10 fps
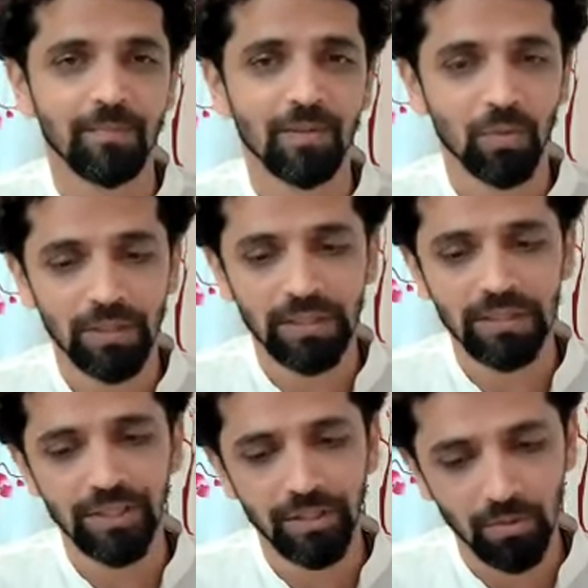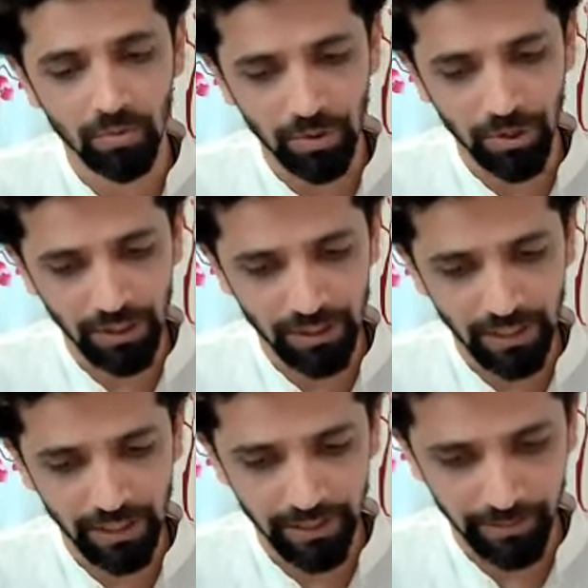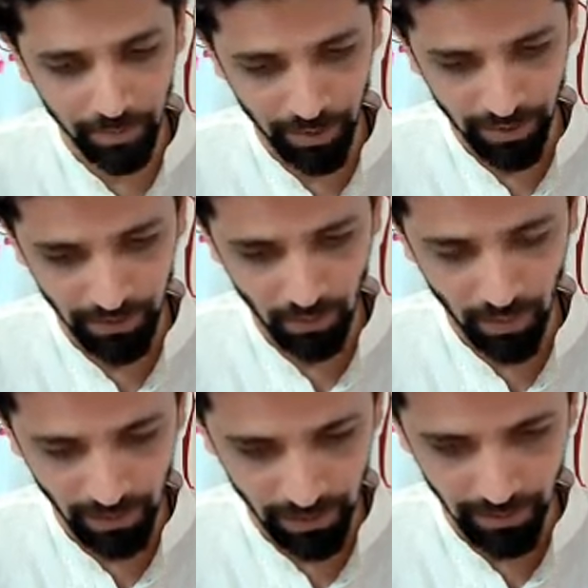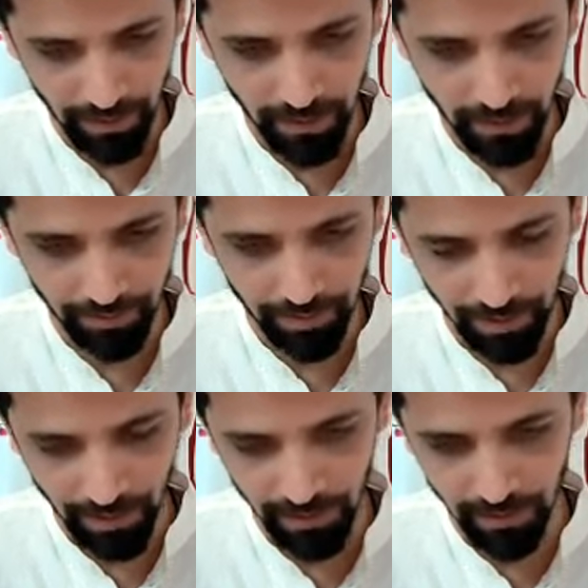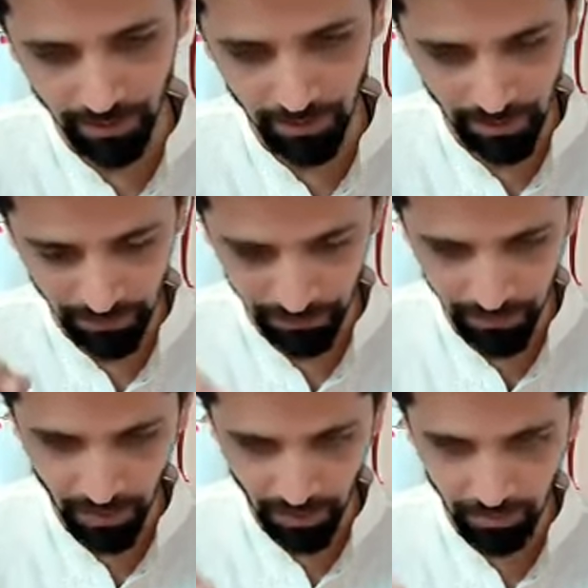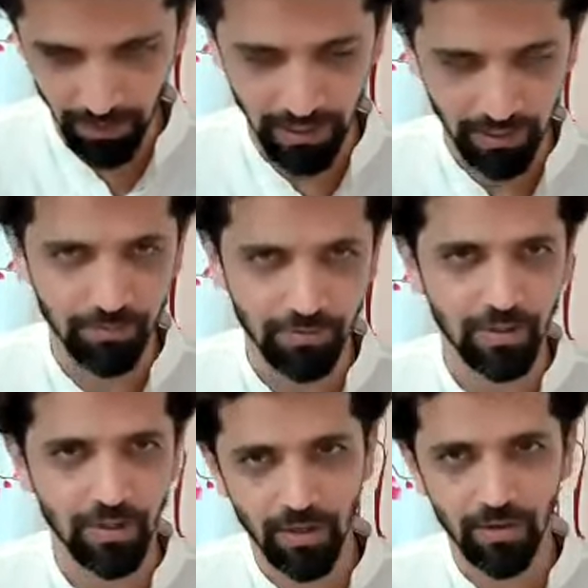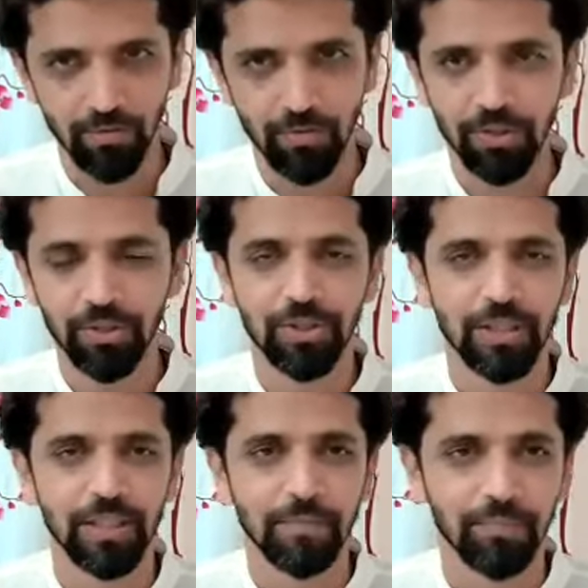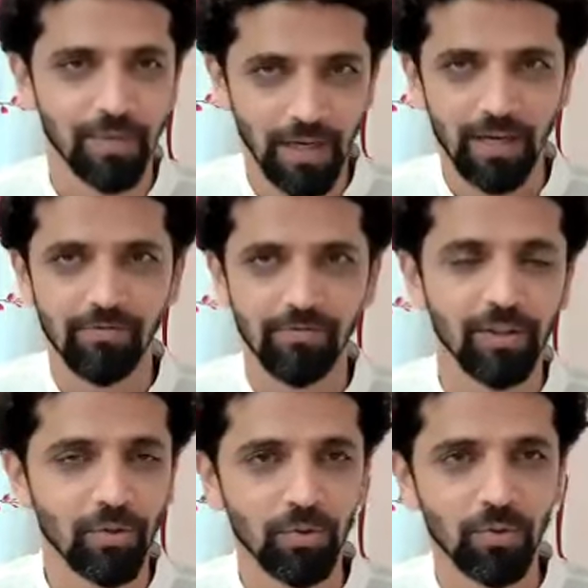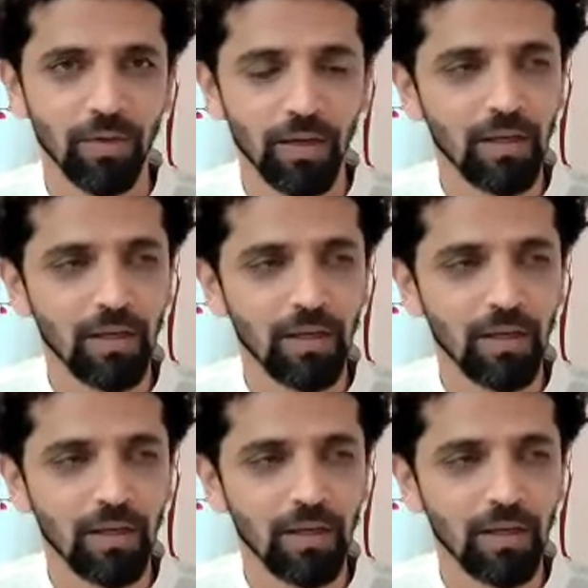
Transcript: So what did she do? She started putting one thing after the other on some leaves, first tree, halfway through.